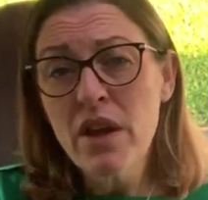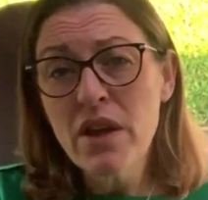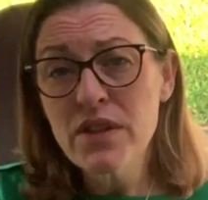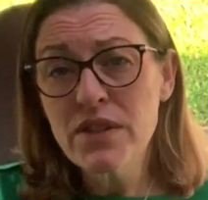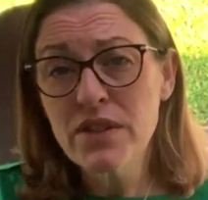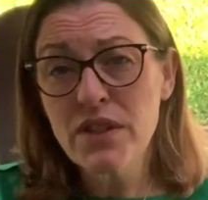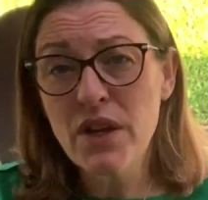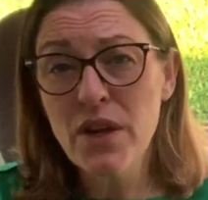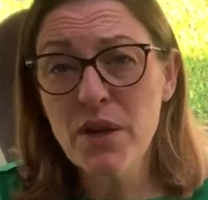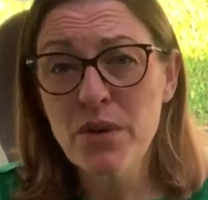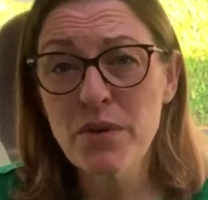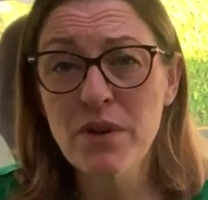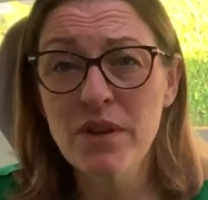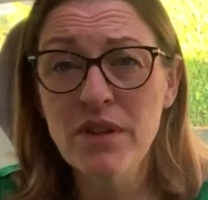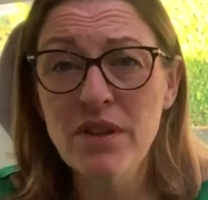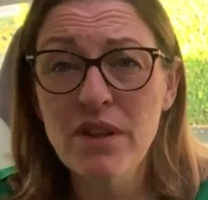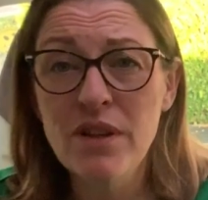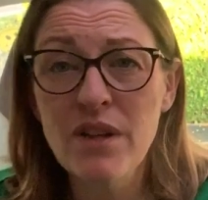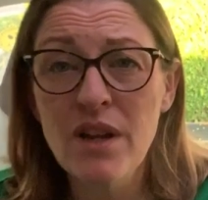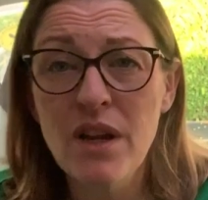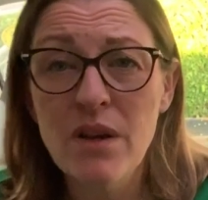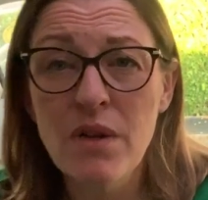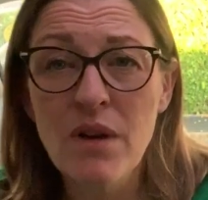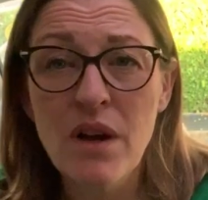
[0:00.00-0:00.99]
So,
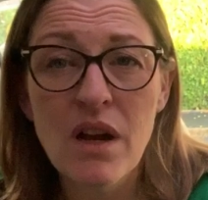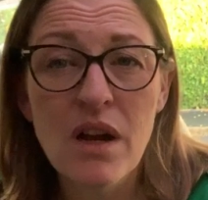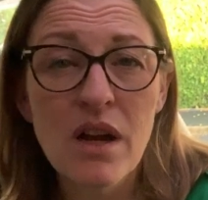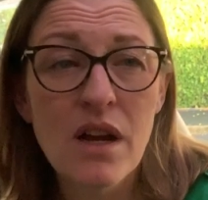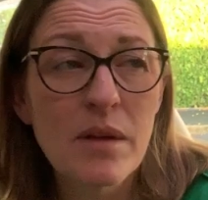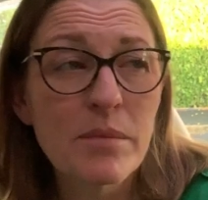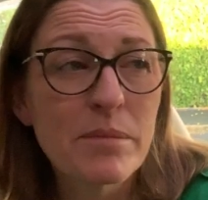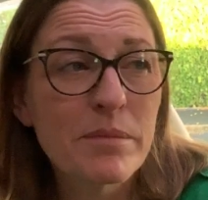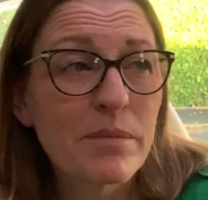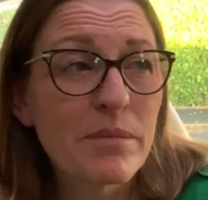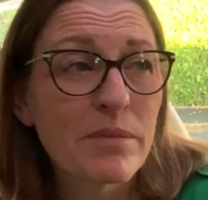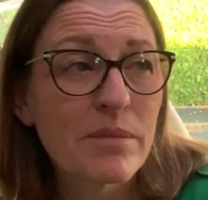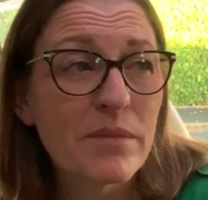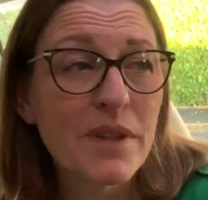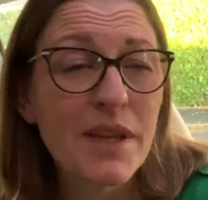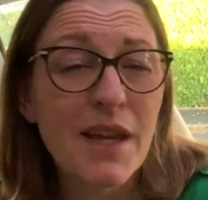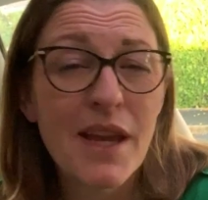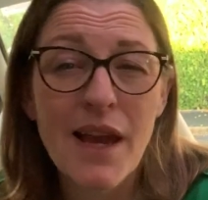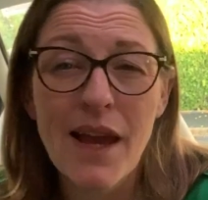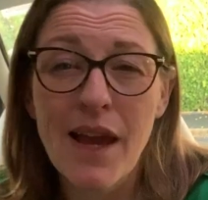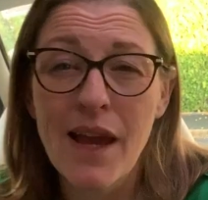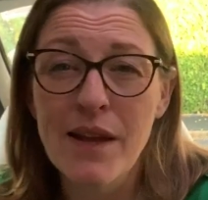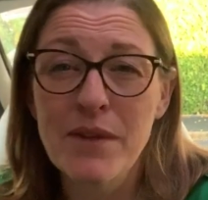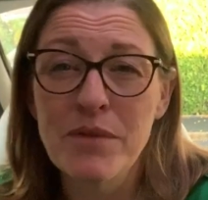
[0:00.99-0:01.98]
you know,
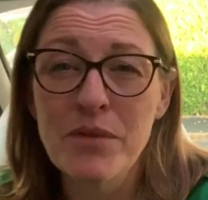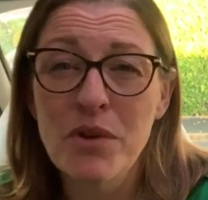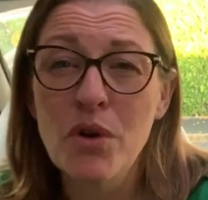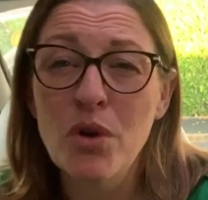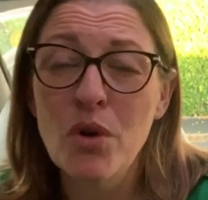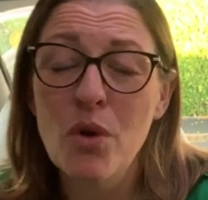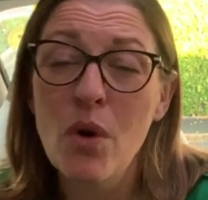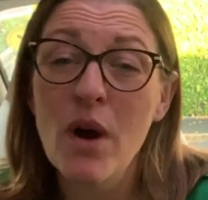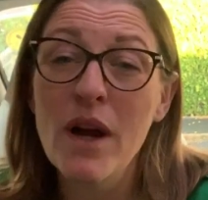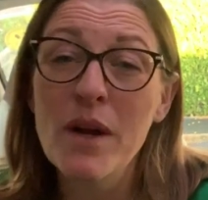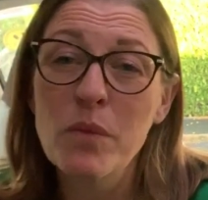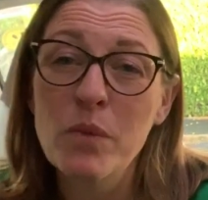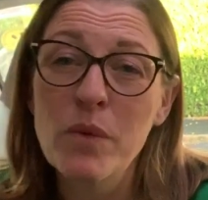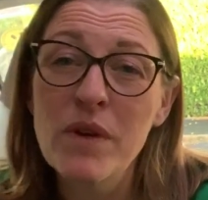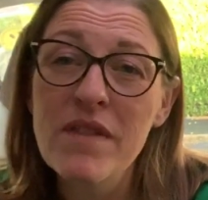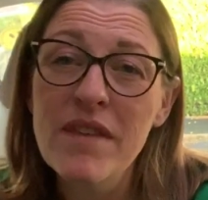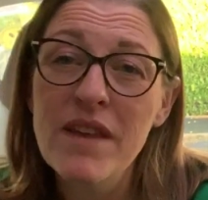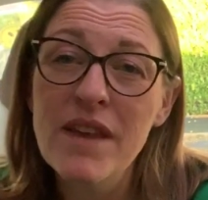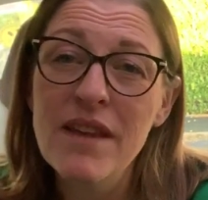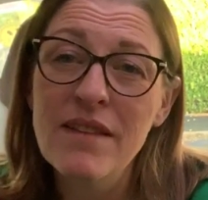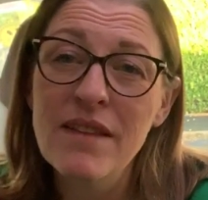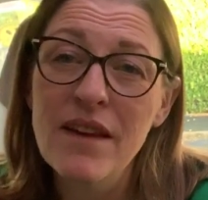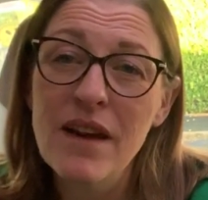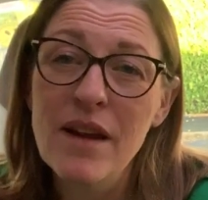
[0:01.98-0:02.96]
yeah, not quite with
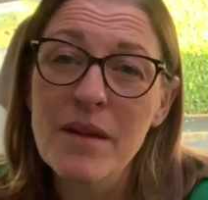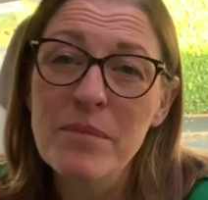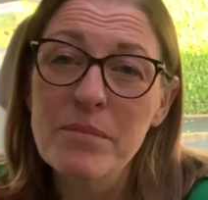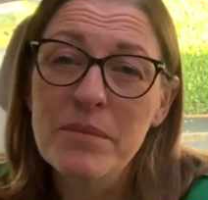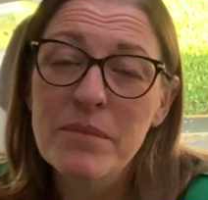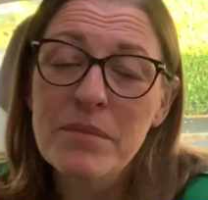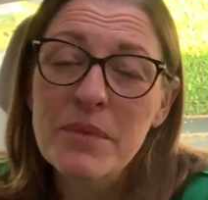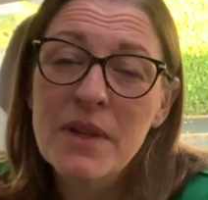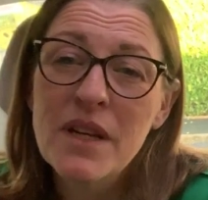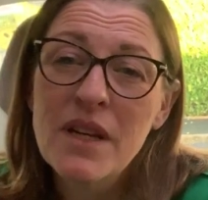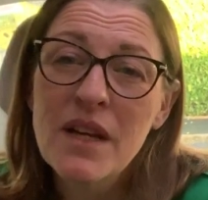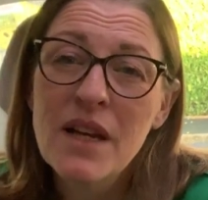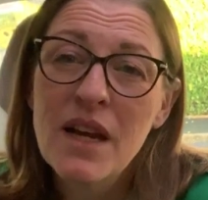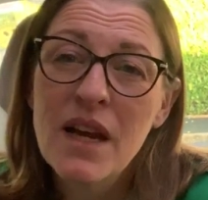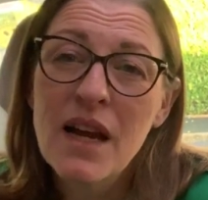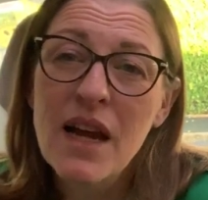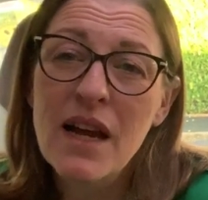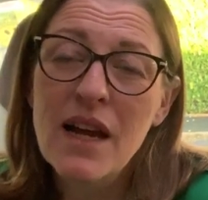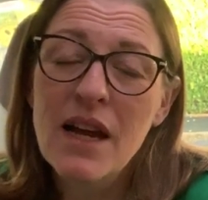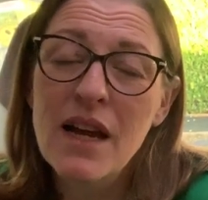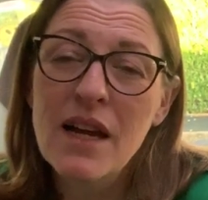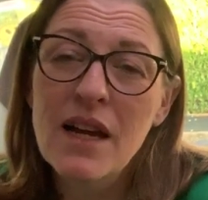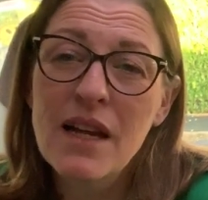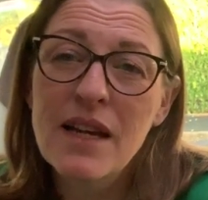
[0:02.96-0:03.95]
it. I'm
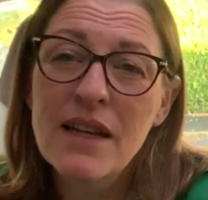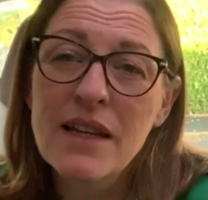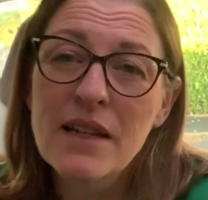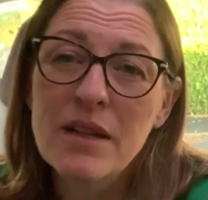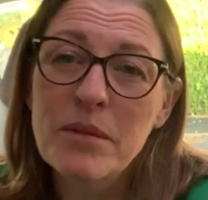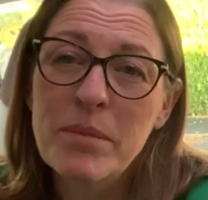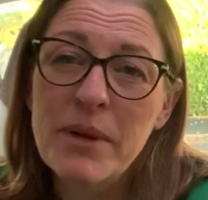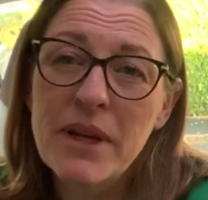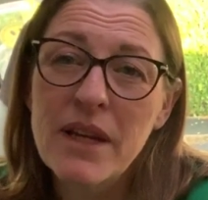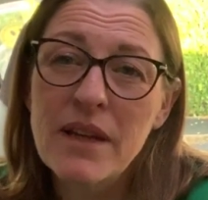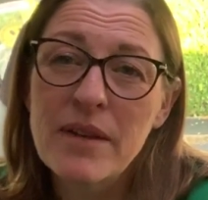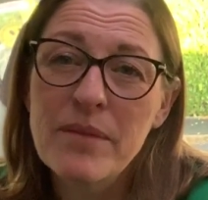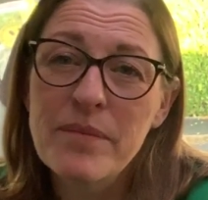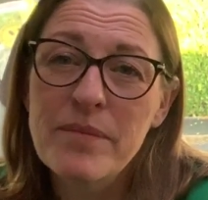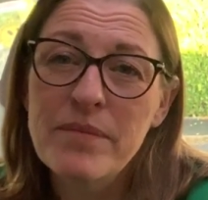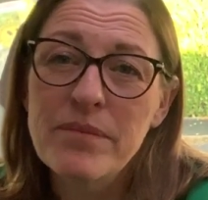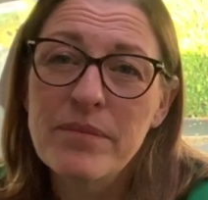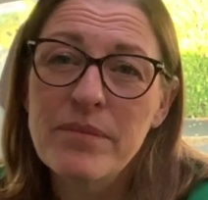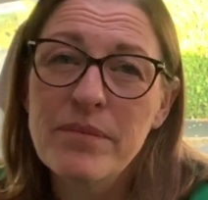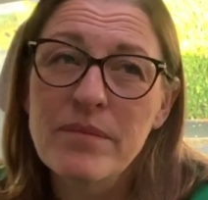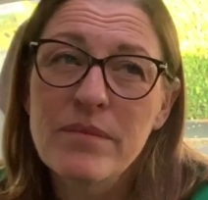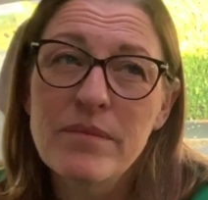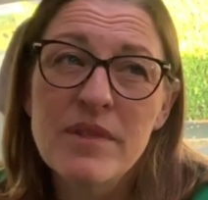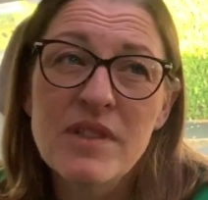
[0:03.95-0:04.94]
a little bit
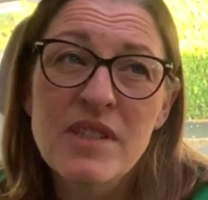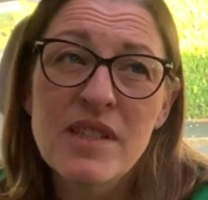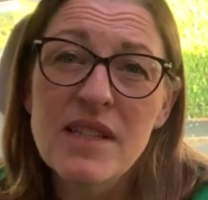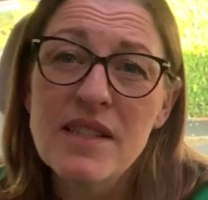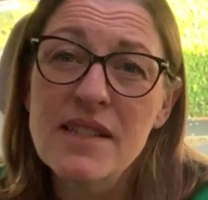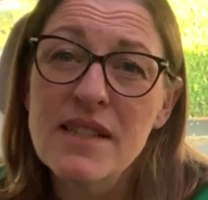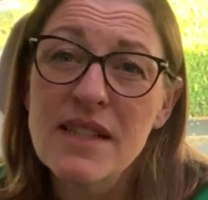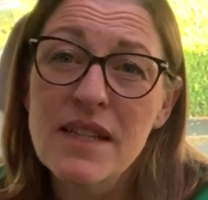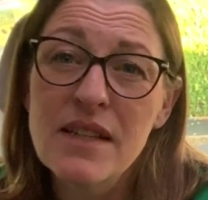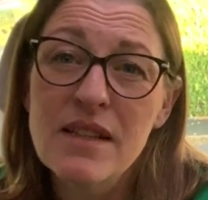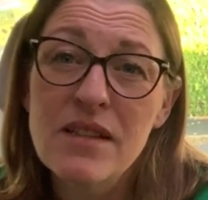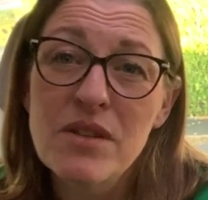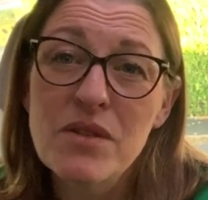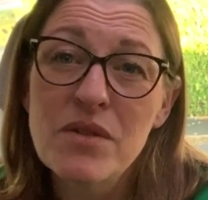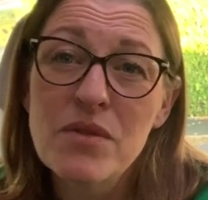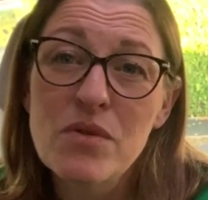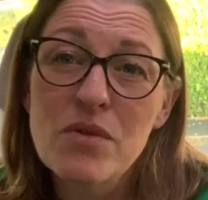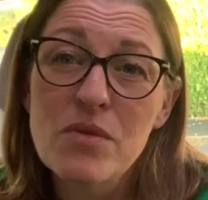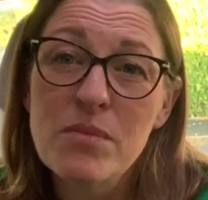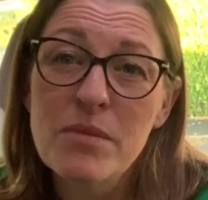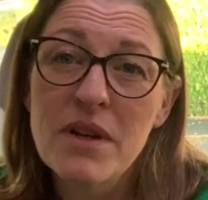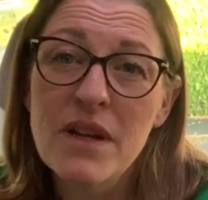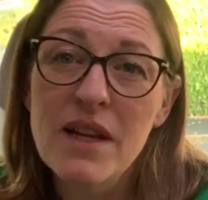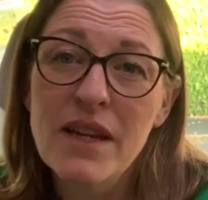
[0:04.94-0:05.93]
dizzier than
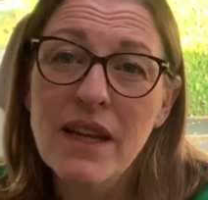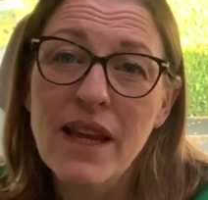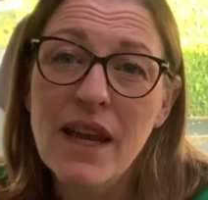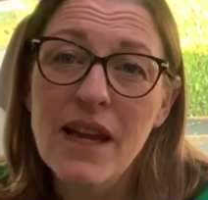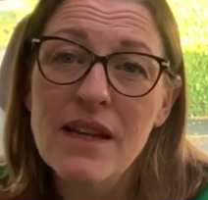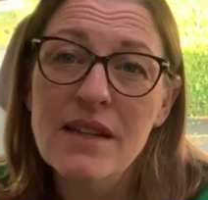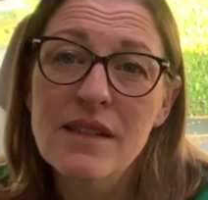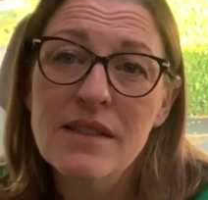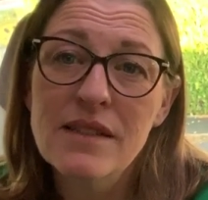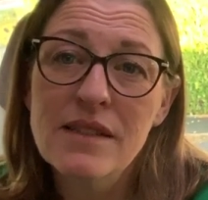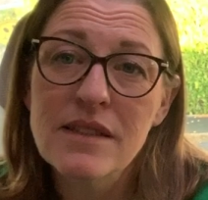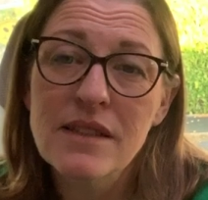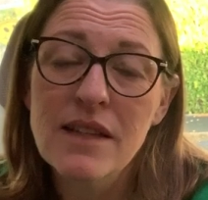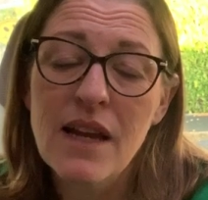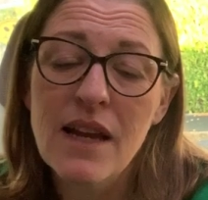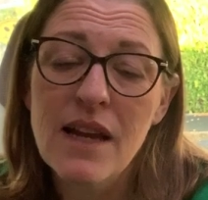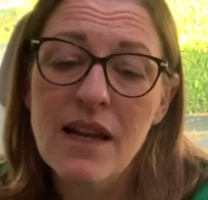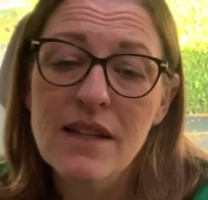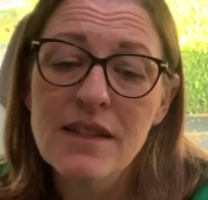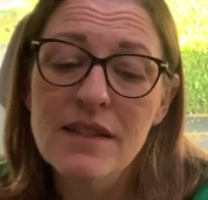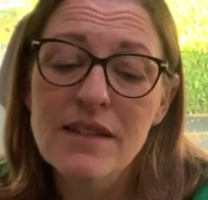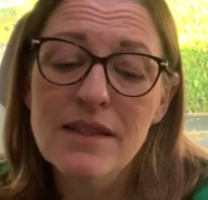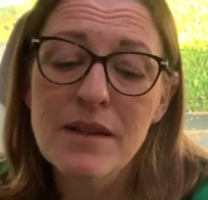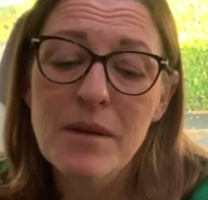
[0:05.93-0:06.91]
normal, I guess,
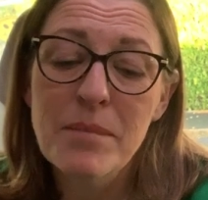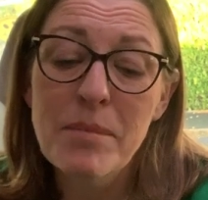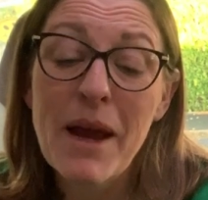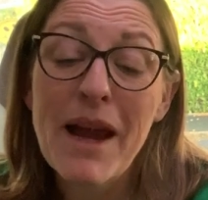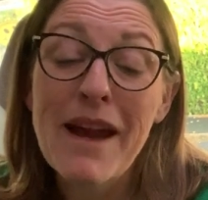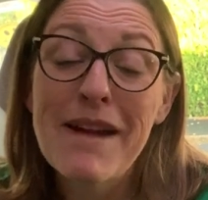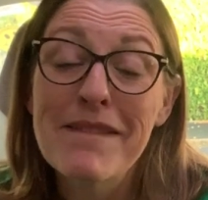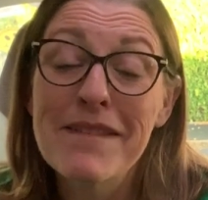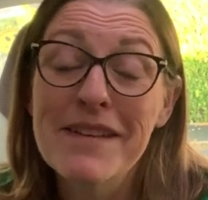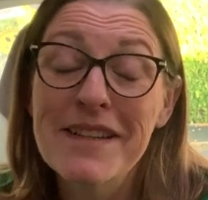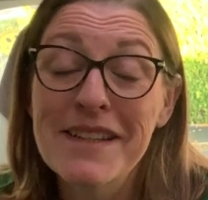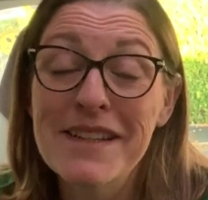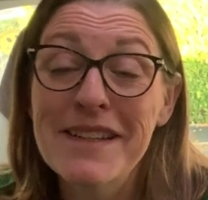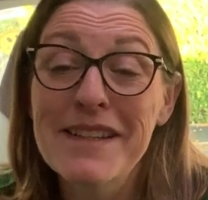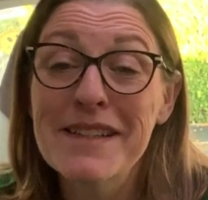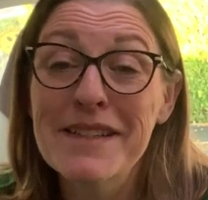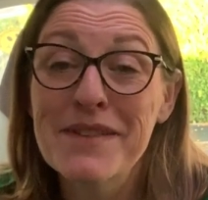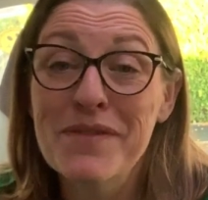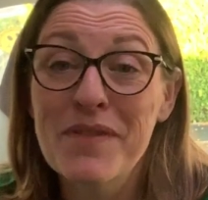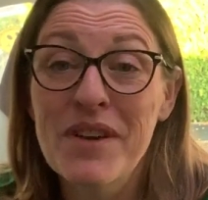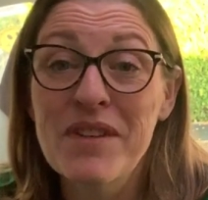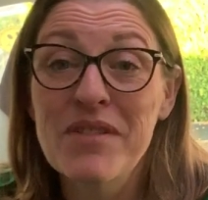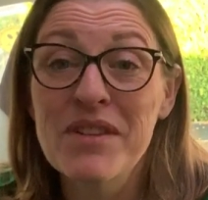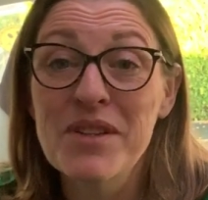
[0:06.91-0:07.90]
and apparently
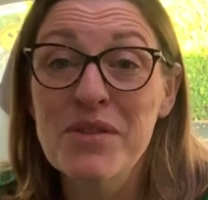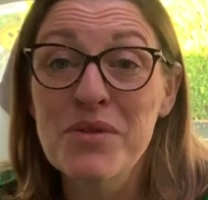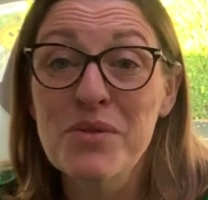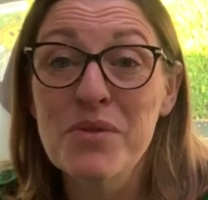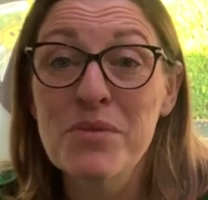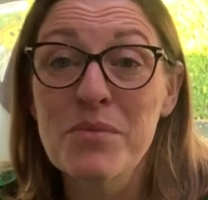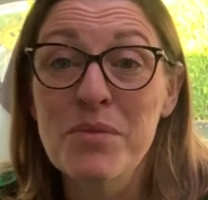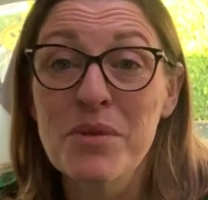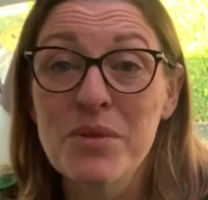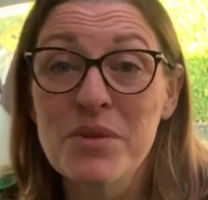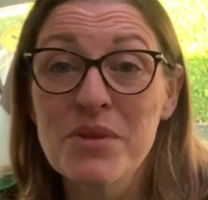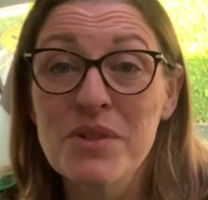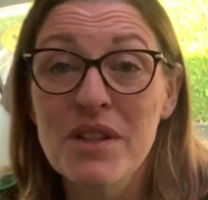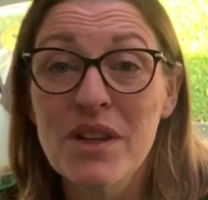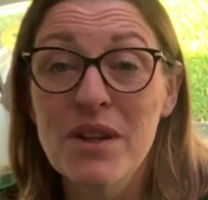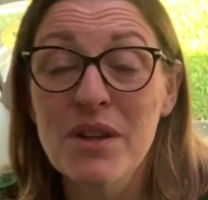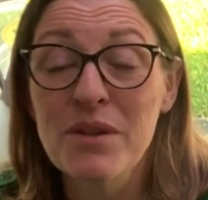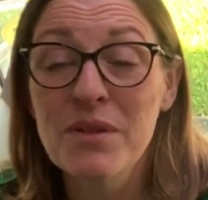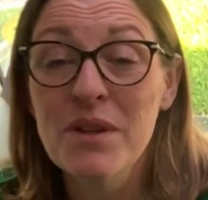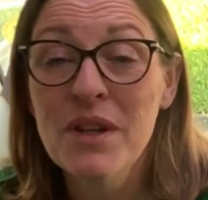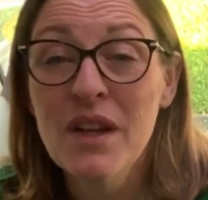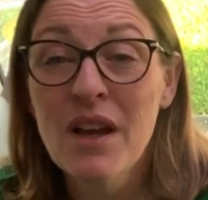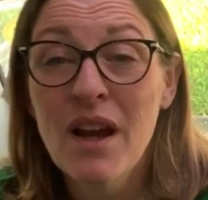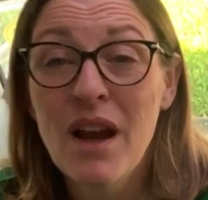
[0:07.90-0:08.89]
that's very normal. So